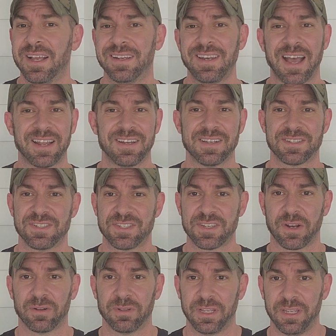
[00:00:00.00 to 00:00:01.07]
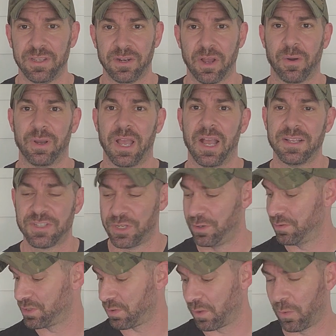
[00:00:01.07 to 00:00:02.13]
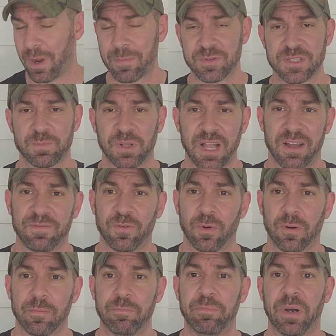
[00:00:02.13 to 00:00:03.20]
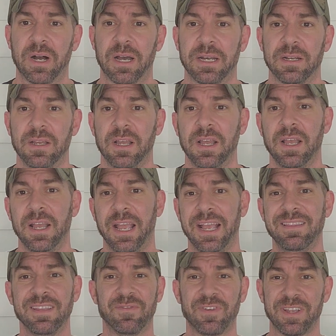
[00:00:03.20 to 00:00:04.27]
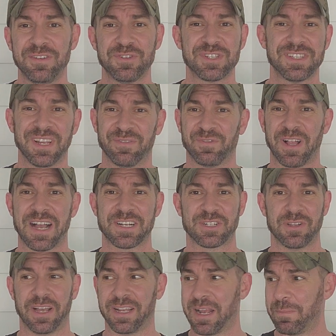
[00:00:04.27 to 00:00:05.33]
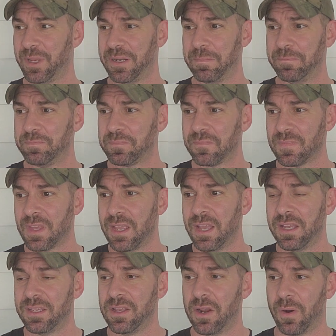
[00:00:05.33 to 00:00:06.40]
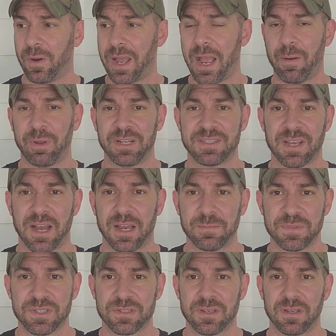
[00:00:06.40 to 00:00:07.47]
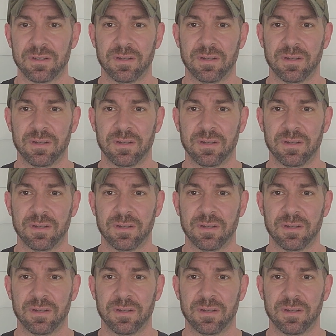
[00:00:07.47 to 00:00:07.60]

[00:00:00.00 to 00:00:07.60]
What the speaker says: Not necessarily, you know, to use with a weapons platform, but in the event you just need a flashlight. I mean, you know, how many times